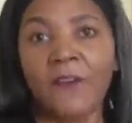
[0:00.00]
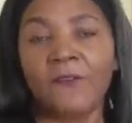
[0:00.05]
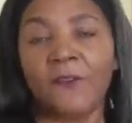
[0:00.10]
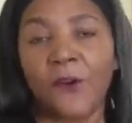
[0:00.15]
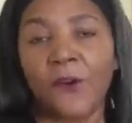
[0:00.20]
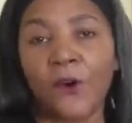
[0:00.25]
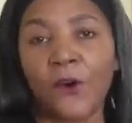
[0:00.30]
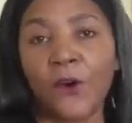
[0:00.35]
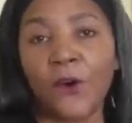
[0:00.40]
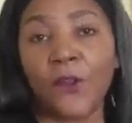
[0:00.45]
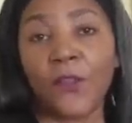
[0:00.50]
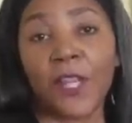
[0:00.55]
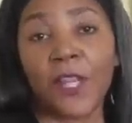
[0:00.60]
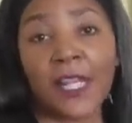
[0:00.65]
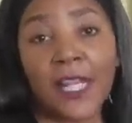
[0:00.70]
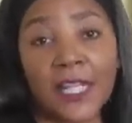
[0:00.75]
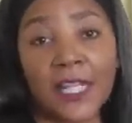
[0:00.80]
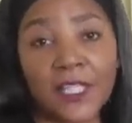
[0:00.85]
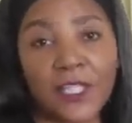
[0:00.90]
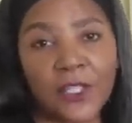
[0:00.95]
For the
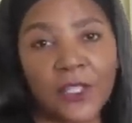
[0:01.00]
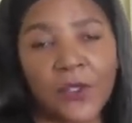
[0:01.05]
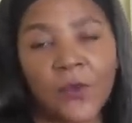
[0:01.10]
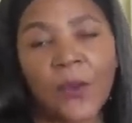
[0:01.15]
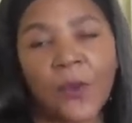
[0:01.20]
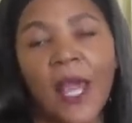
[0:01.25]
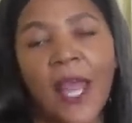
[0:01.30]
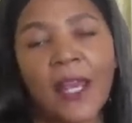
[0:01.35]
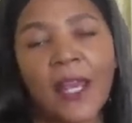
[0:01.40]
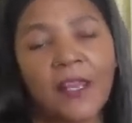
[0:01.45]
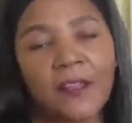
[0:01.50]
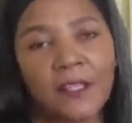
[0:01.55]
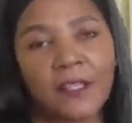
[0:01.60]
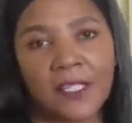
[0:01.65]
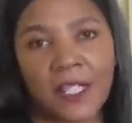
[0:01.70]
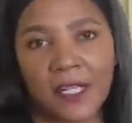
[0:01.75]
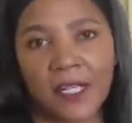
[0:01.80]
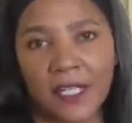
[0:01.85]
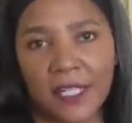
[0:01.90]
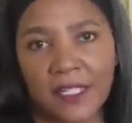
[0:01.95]
links to any of the
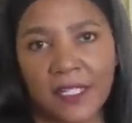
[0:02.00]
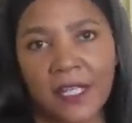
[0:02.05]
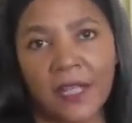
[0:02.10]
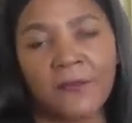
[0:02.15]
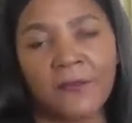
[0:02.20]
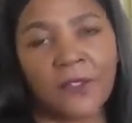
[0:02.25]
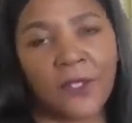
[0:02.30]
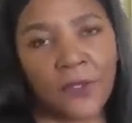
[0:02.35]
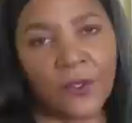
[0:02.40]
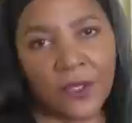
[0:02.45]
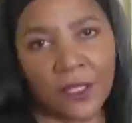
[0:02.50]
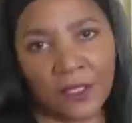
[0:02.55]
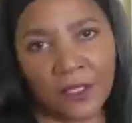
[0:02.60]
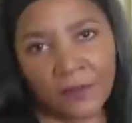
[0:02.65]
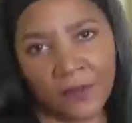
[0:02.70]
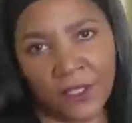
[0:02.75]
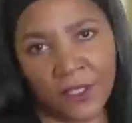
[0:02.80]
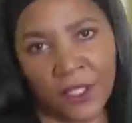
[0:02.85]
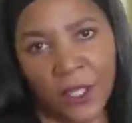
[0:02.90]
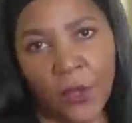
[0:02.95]
techniques that I've used in the
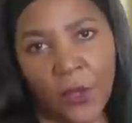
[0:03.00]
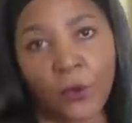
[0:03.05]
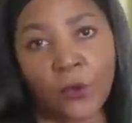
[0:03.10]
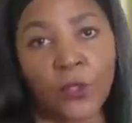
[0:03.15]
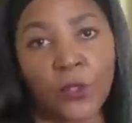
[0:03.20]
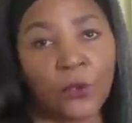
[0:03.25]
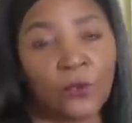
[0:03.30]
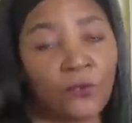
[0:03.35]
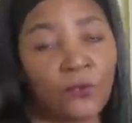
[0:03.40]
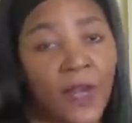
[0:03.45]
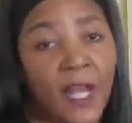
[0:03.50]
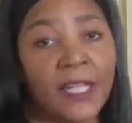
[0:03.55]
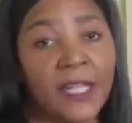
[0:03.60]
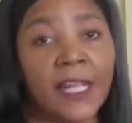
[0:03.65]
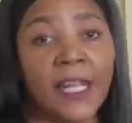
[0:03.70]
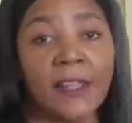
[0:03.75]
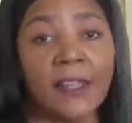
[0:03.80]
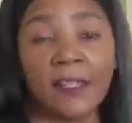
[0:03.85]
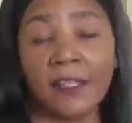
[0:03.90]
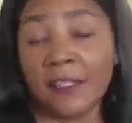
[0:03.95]
video, you'll find
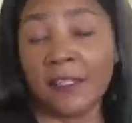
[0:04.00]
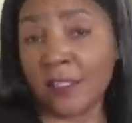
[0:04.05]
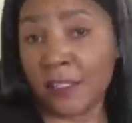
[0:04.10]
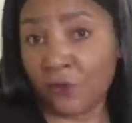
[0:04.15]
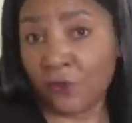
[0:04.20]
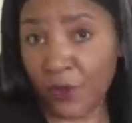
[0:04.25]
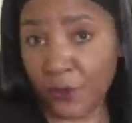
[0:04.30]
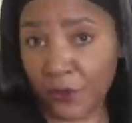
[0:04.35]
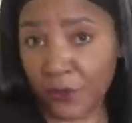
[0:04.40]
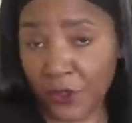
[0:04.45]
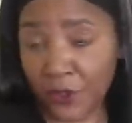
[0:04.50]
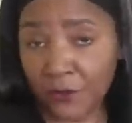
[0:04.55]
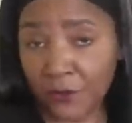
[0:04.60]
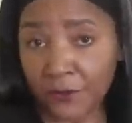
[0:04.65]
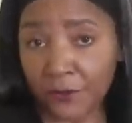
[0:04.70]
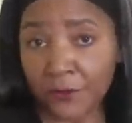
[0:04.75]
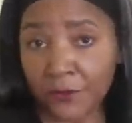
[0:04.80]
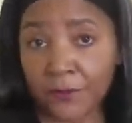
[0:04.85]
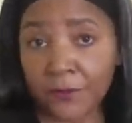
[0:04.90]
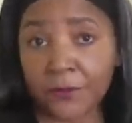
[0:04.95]
in the
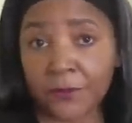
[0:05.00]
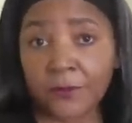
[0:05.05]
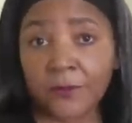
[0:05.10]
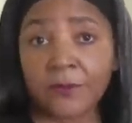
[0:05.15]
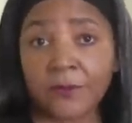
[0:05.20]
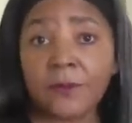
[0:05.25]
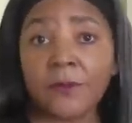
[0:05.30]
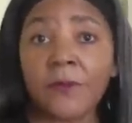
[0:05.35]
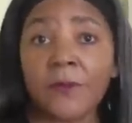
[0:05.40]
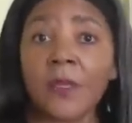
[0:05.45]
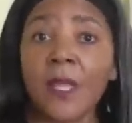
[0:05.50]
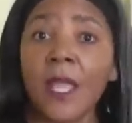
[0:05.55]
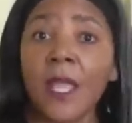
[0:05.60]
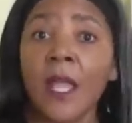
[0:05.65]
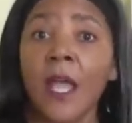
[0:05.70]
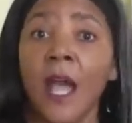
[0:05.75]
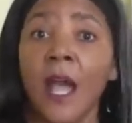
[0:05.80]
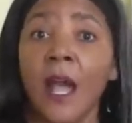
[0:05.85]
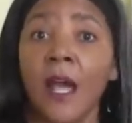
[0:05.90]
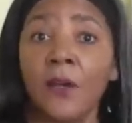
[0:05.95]
description.
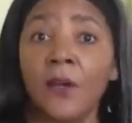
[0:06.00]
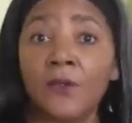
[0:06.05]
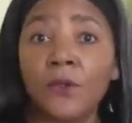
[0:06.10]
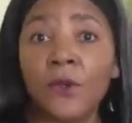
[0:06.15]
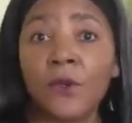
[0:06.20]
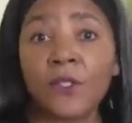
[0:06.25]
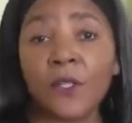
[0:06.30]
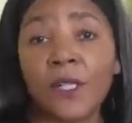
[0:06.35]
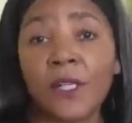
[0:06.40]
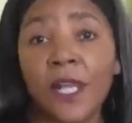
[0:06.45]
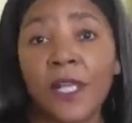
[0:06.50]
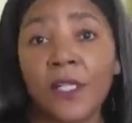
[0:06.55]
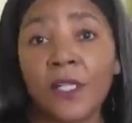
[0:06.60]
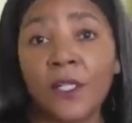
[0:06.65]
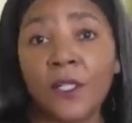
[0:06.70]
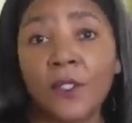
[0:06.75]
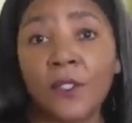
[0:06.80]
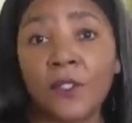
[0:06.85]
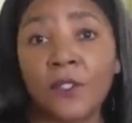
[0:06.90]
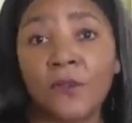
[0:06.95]
I'd also like
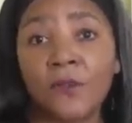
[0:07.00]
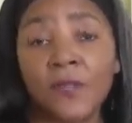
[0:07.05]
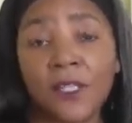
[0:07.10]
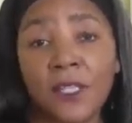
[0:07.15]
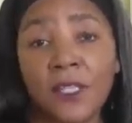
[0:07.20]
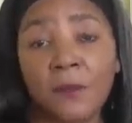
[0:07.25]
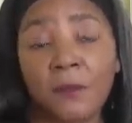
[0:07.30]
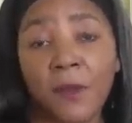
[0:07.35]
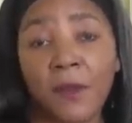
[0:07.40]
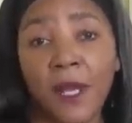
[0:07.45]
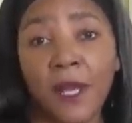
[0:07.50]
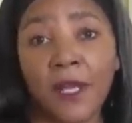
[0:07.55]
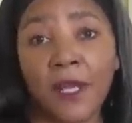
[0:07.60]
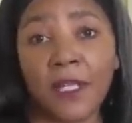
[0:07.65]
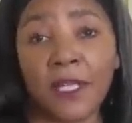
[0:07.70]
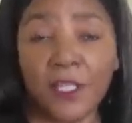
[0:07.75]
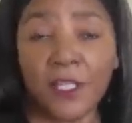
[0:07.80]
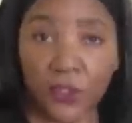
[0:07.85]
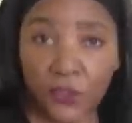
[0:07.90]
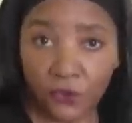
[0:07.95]
you to visit
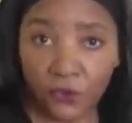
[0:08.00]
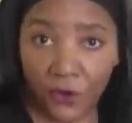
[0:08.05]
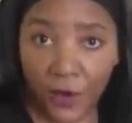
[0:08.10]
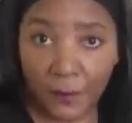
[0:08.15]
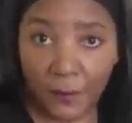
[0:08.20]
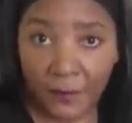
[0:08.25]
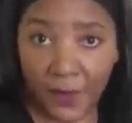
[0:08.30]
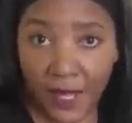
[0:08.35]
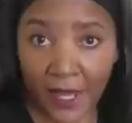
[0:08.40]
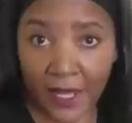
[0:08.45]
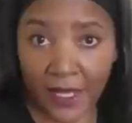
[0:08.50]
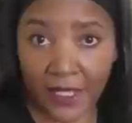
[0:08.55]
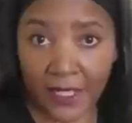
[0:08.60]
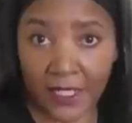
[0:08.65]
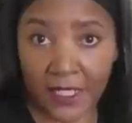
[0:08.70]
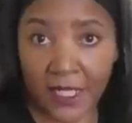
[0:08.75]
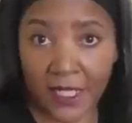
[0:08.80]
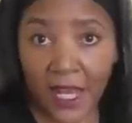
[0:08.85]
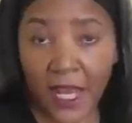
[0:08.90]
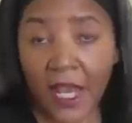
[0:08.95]
my Instagram
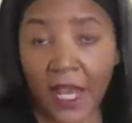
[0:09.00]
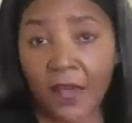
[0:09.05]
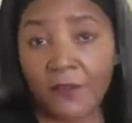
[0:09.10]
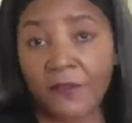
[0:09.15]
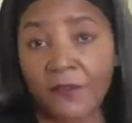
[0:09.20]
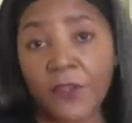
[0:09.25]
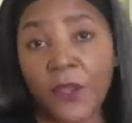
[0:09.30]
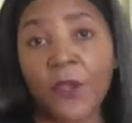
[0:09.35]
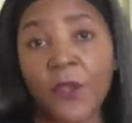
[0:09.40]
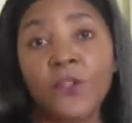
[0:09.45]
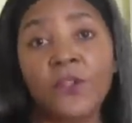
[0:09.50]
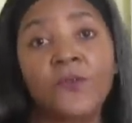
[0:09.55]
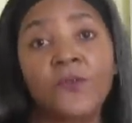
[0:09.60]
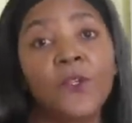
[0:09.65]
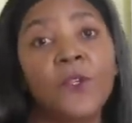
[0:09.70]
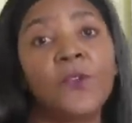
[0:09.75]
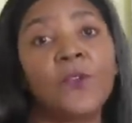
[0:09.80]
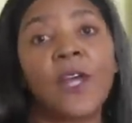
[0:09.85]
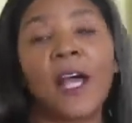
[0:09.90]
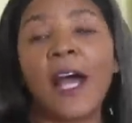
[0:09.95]
page, and for those of
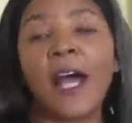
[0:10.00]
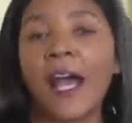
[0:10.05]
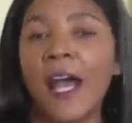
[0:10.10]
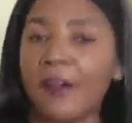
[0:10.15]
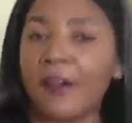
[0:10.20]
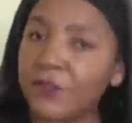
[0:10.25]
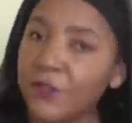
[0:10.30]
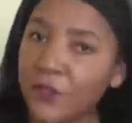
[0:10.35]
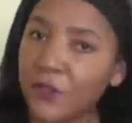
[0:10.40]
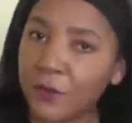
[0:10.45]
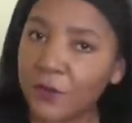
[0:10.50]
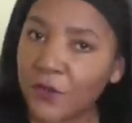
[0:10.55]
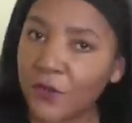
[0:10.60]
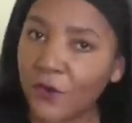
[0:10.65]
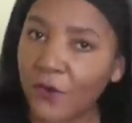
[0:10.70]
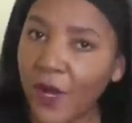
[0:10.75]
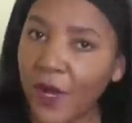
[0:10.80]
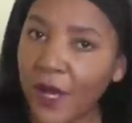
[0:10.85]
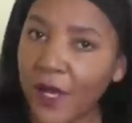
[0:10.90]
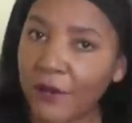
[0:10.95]
you that haven't
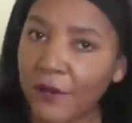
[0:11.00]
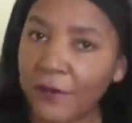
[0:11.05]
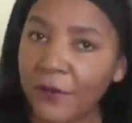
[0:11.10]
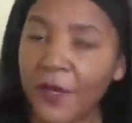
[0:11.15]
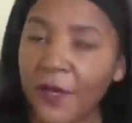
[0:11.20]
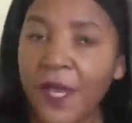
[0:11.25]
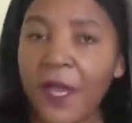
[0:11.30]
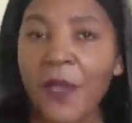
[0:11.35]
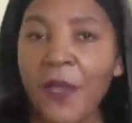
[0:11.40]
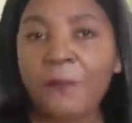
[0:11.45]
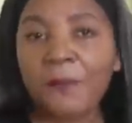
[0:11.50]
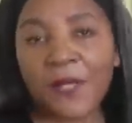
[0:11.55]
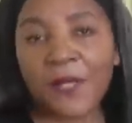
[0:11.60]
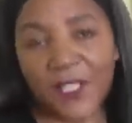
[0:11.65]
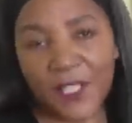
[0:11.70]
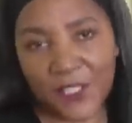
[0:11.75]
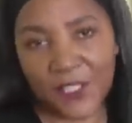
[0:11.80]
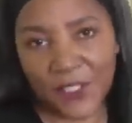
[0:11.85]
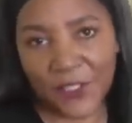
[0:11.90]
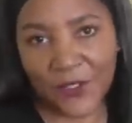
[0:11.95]
subscribed,
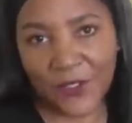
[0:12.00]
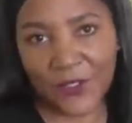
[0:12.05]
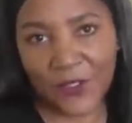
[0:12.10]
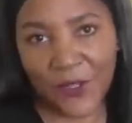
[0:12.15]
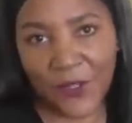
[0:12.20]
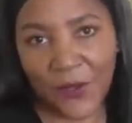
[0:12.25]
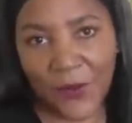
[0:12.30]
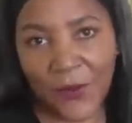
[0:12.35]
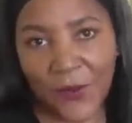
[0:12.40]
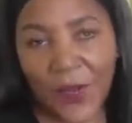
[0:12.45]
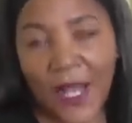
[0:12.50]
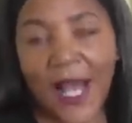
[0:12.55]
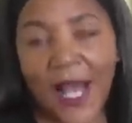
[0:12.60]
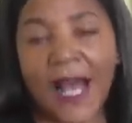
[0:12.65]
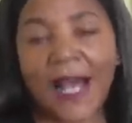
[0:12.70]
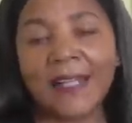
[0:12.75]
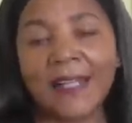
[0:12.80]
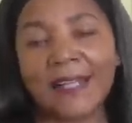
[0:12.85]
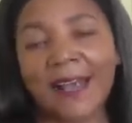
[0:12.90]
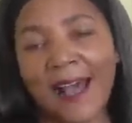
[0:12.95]
please do so,
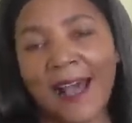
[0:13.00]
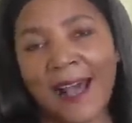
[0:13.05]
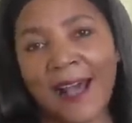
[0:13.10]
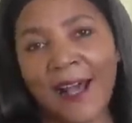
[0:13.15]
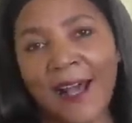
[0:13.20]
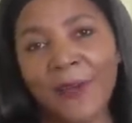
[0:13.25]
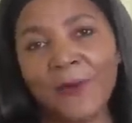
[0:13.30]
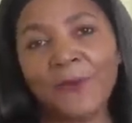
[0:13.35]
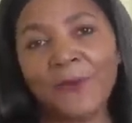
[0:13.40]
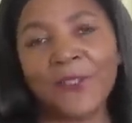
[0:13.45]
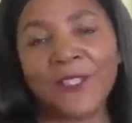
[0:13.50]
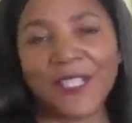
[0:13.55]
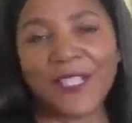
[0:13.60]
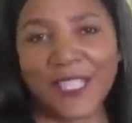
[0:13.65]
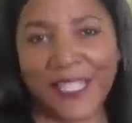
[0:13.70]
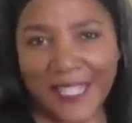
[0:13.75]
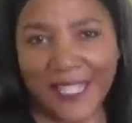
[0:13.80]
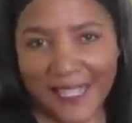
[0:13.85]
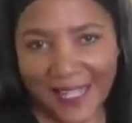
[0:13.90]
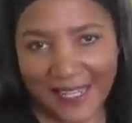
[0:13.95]
and I will
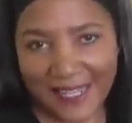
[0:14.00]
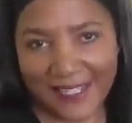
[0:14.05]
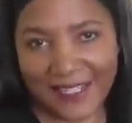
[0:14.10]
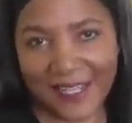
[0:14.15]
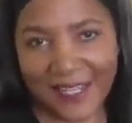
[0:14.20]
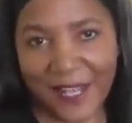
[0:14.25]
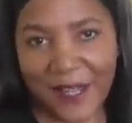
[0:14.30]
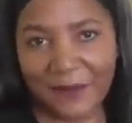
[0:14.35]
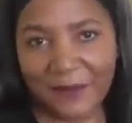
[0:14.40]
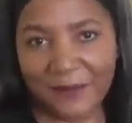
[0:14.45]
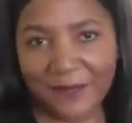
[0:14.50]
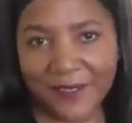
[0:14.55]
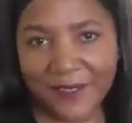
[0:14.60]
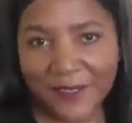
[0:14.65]
see you next time.